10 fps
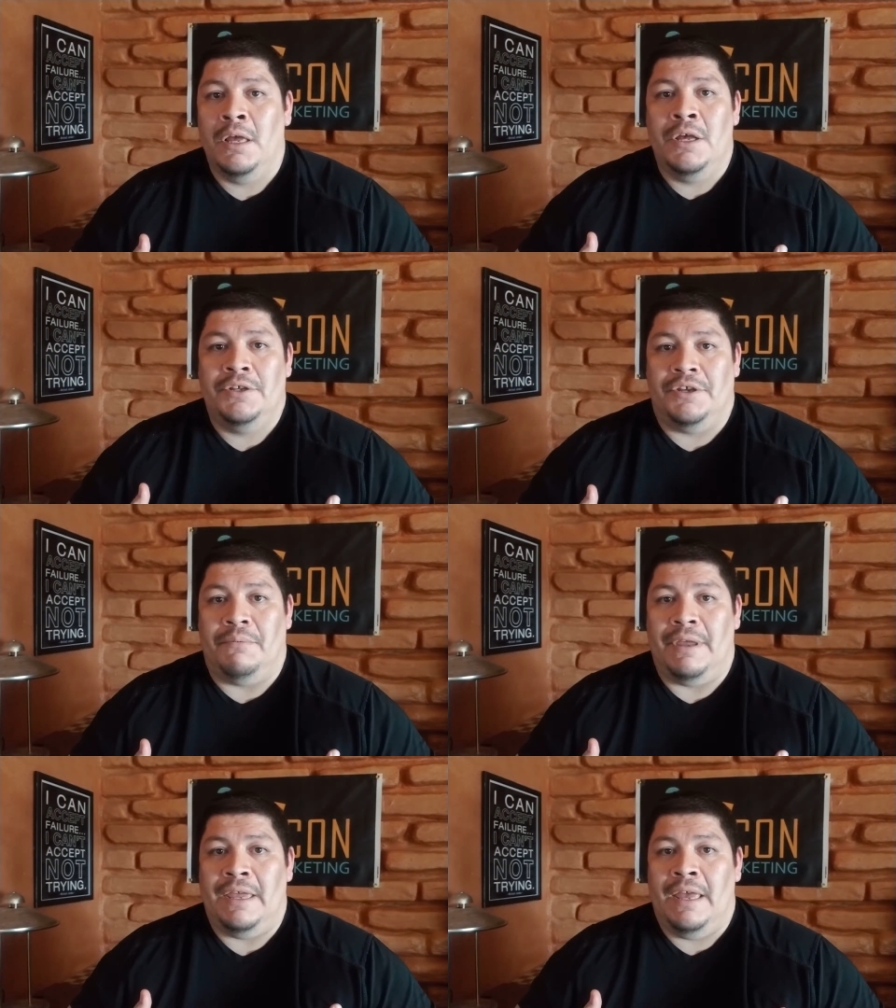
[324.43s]
to
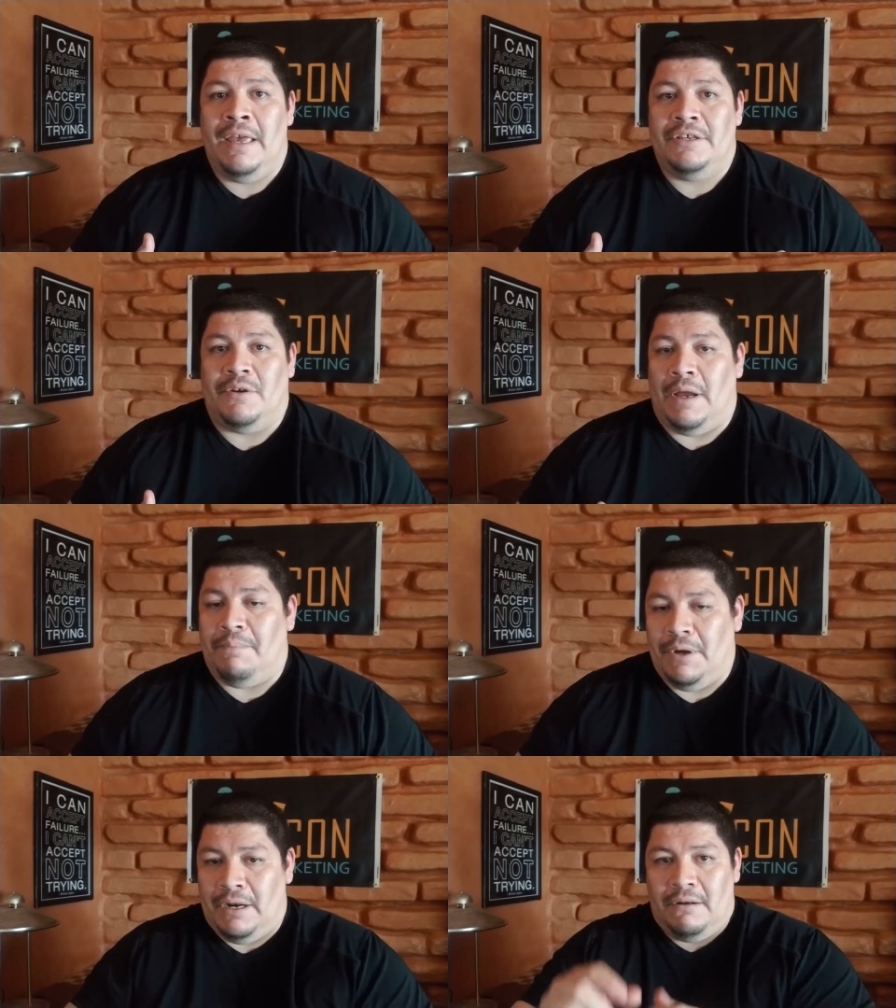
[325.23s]
me. So I
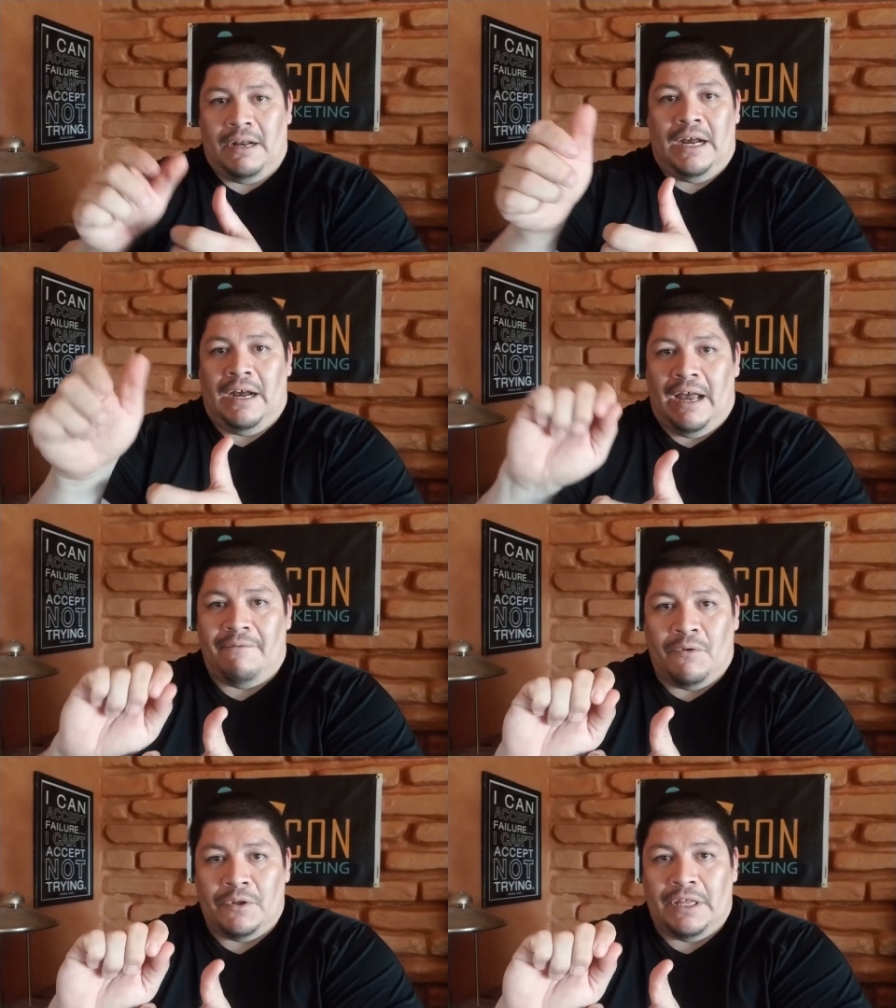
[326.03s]

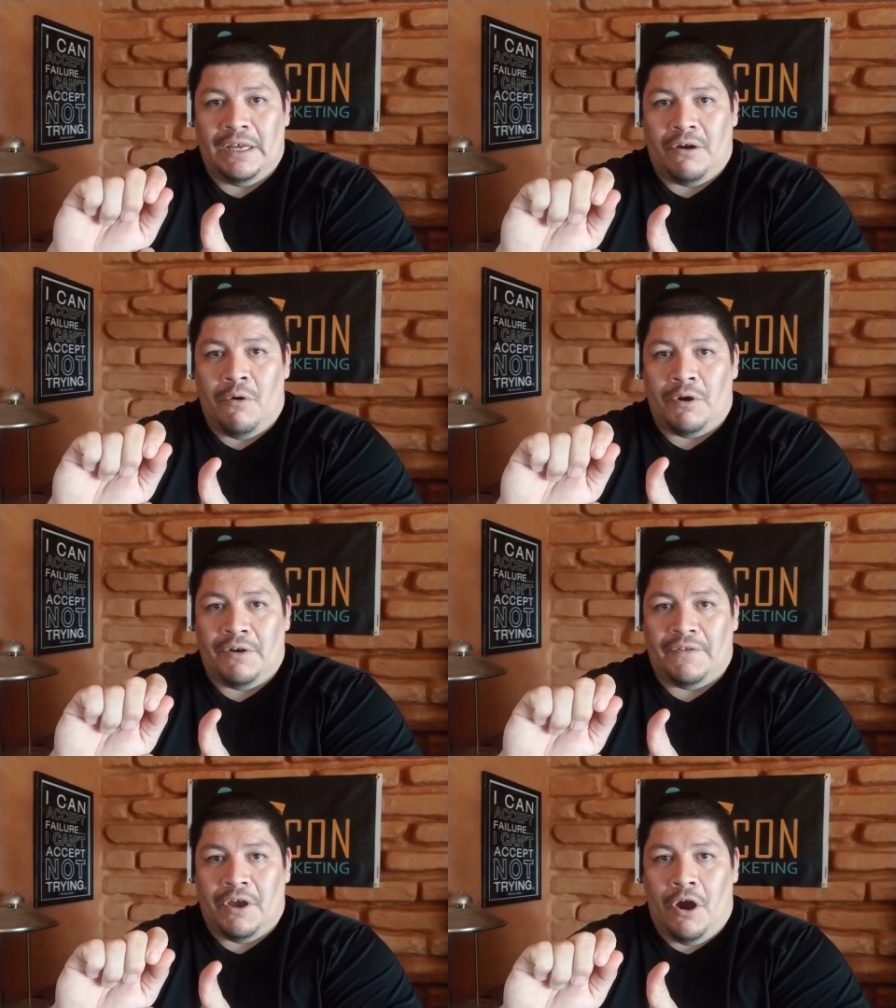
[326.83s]
fold the corner
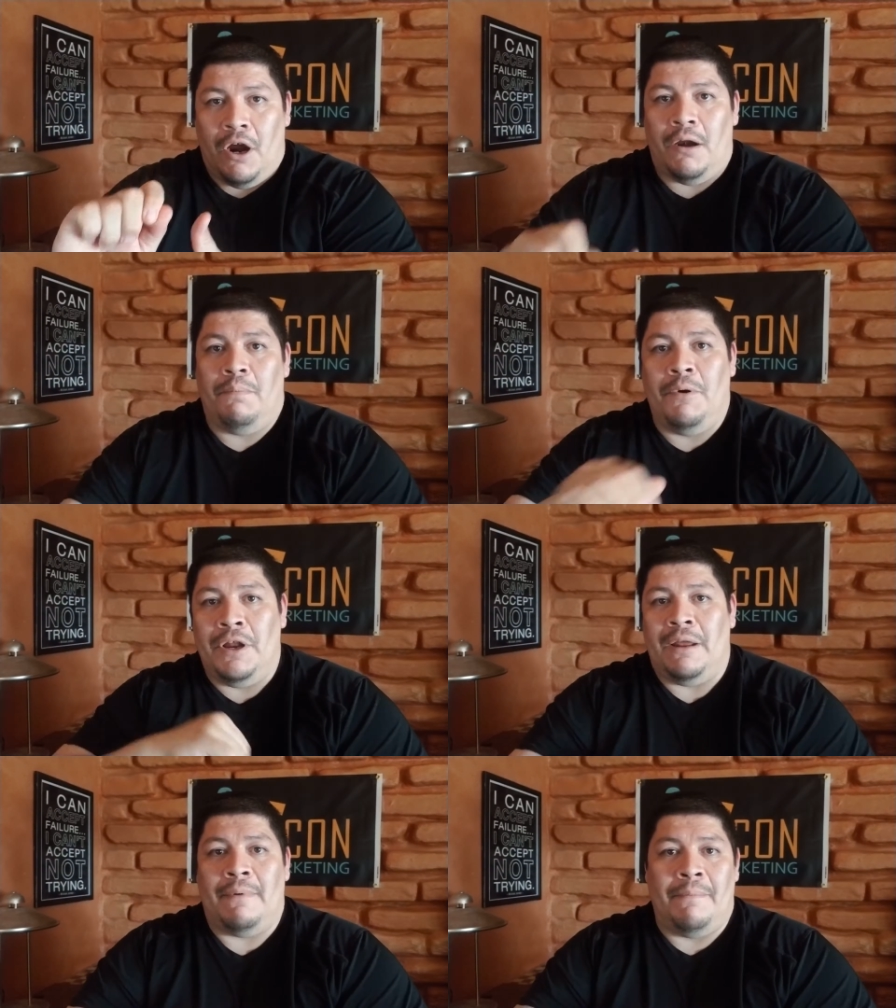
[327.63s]
of the card, put
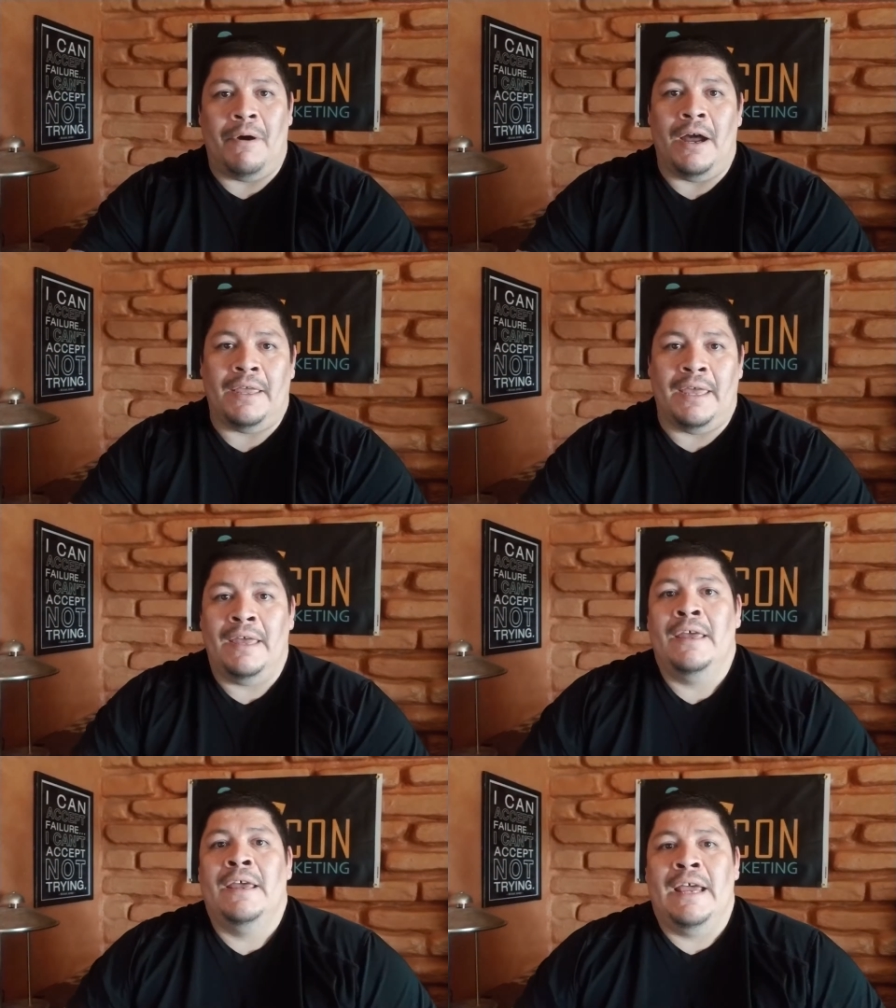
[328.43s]
it in my pocket,
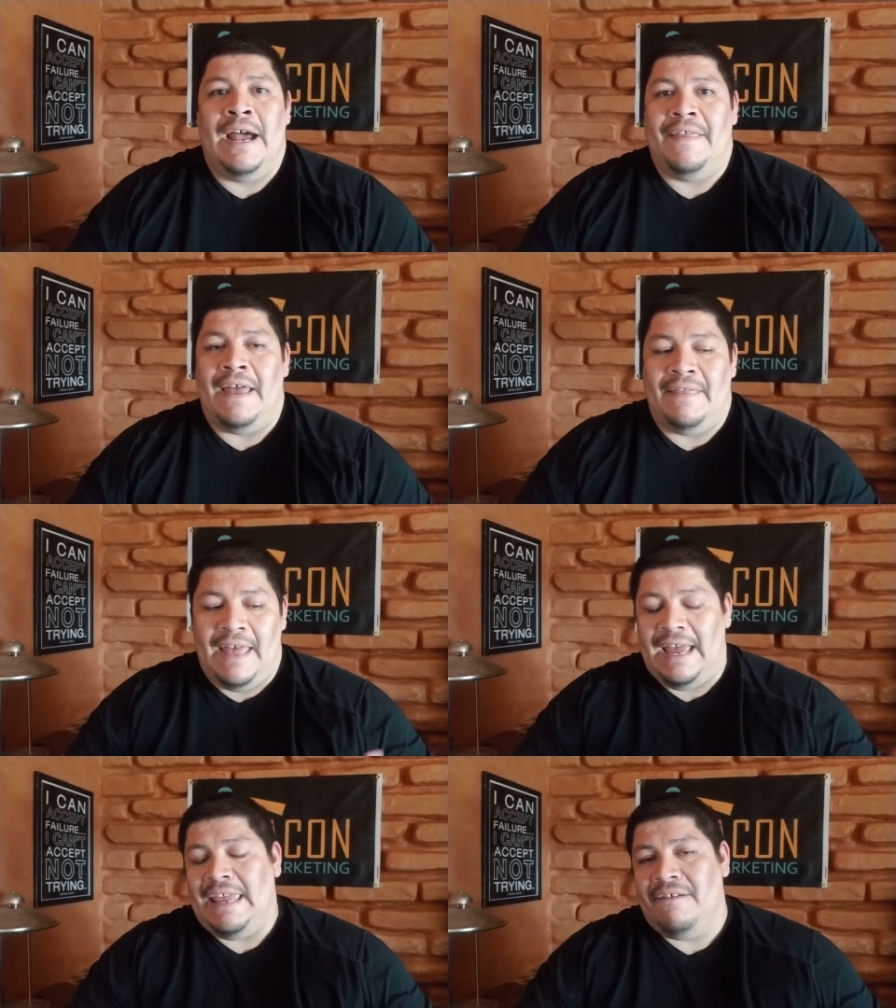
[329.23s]
and then
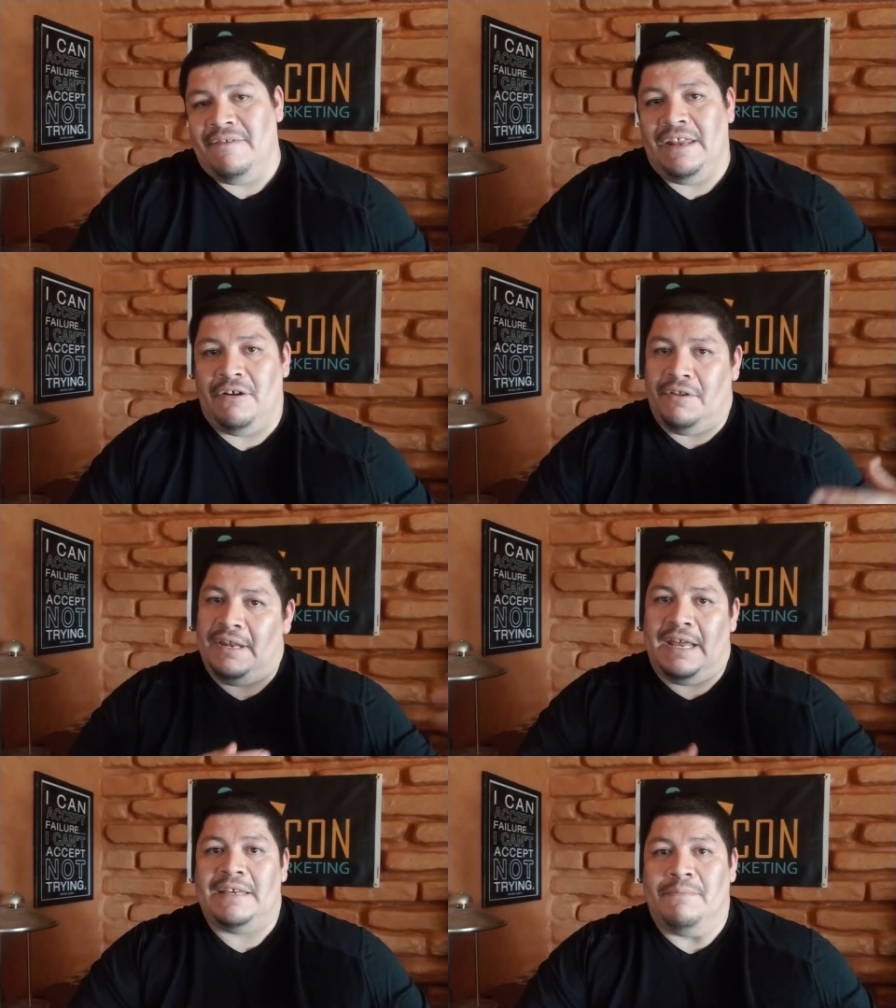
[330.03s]
that evening or the
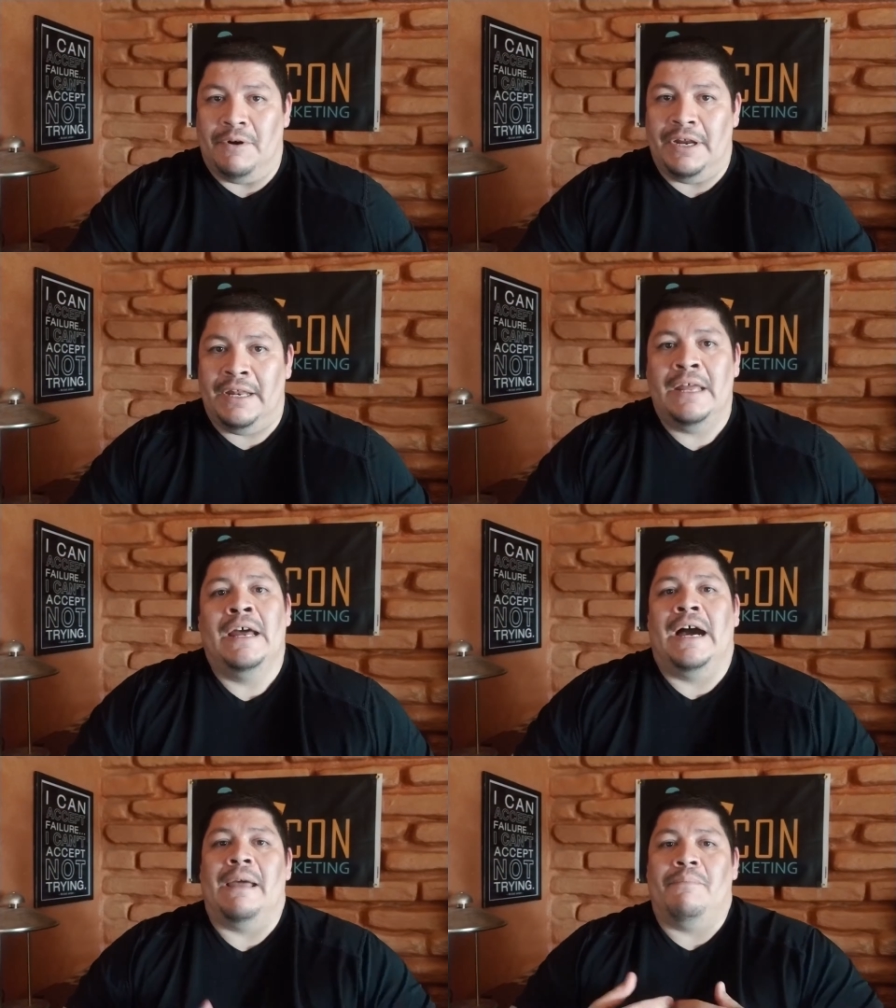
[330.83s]
next morning,
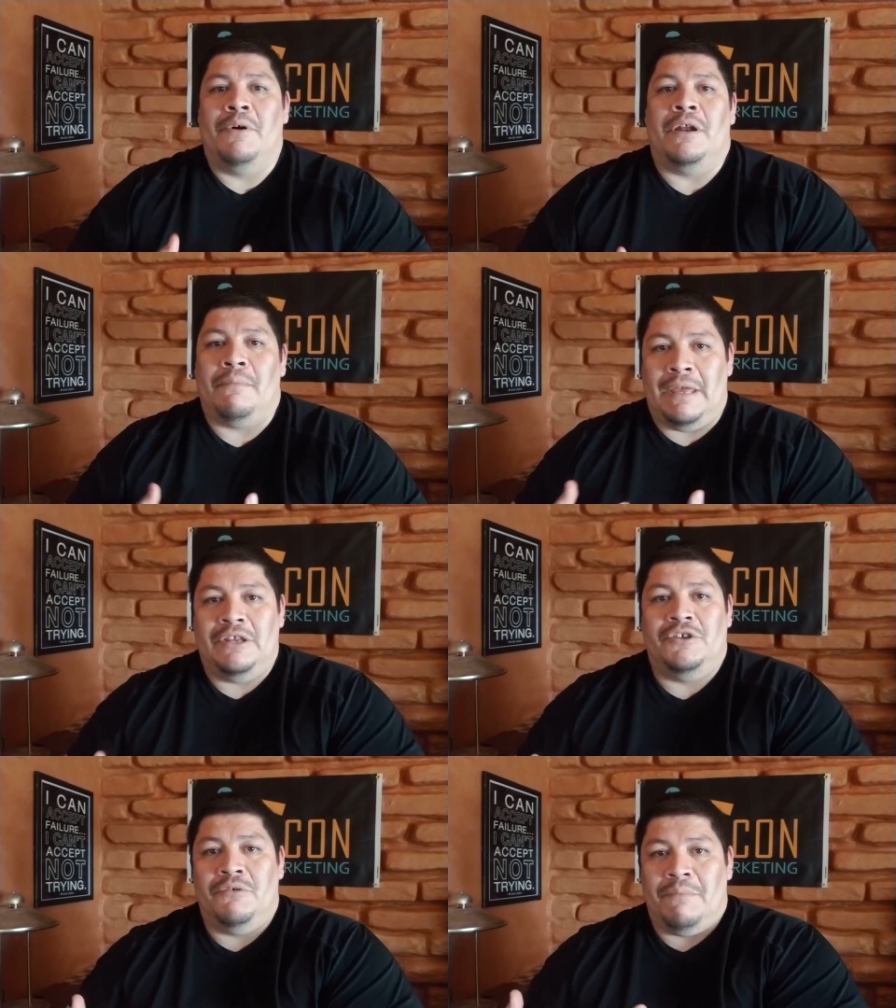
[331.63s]
I put them
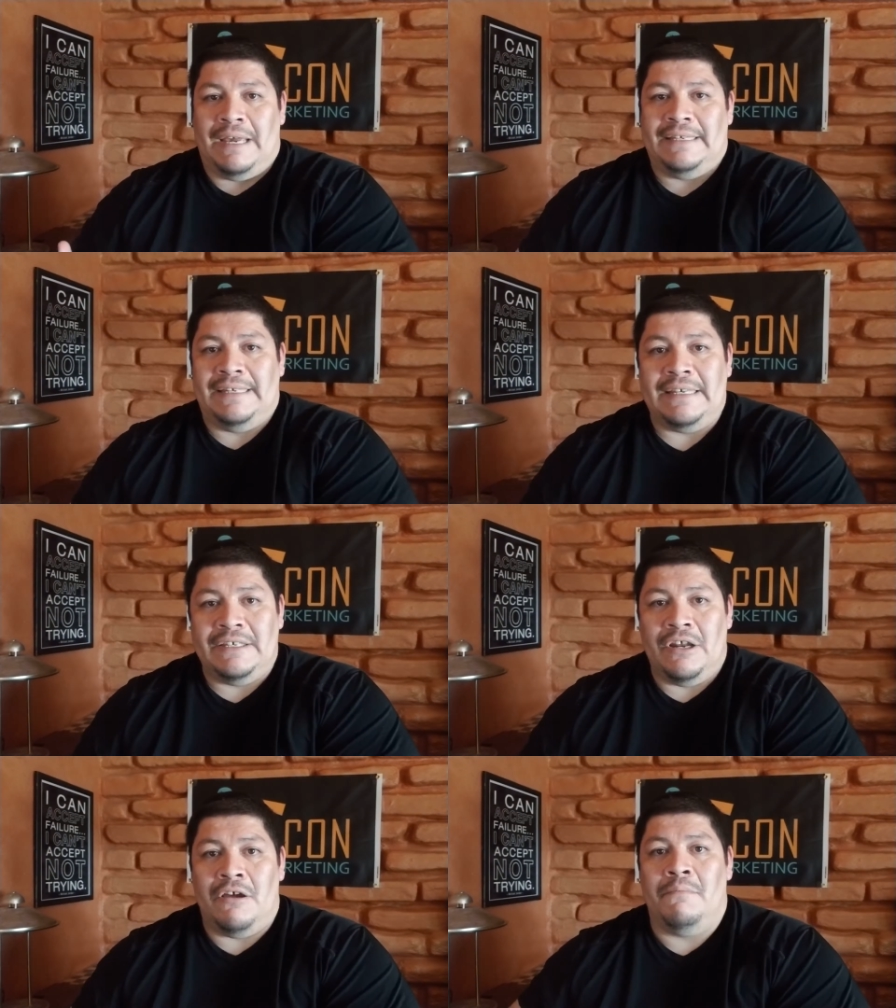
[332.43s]
into my
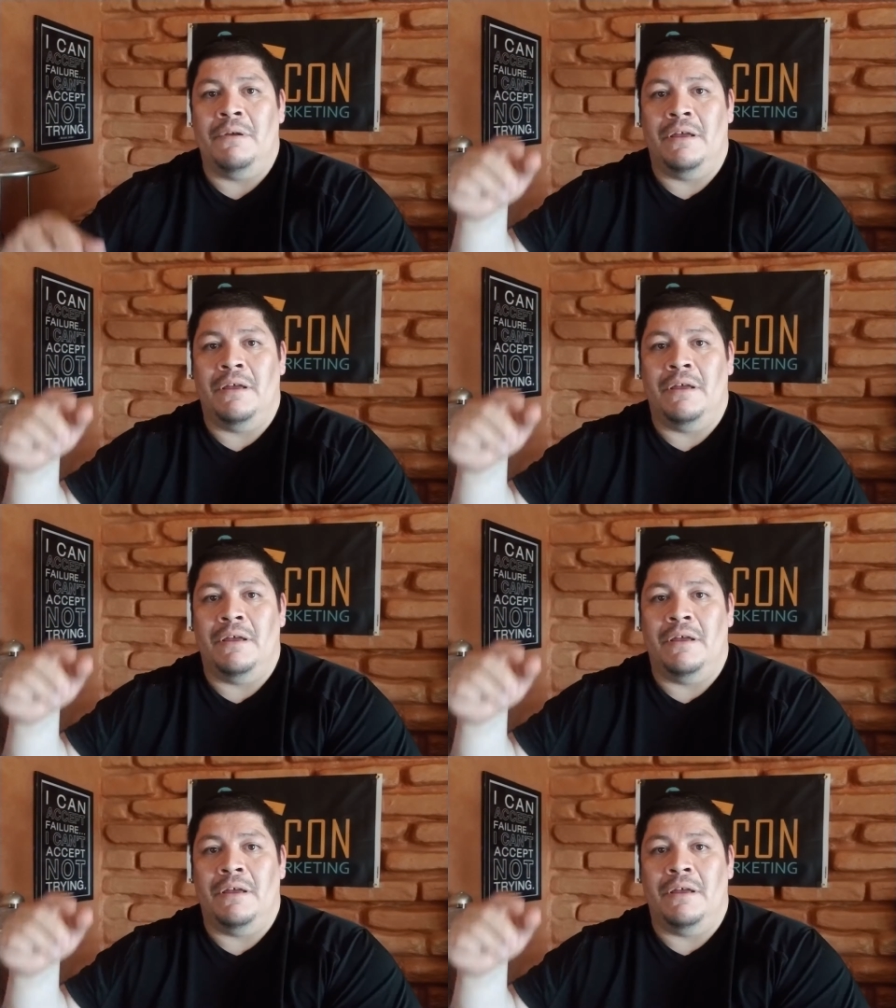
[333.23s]
system.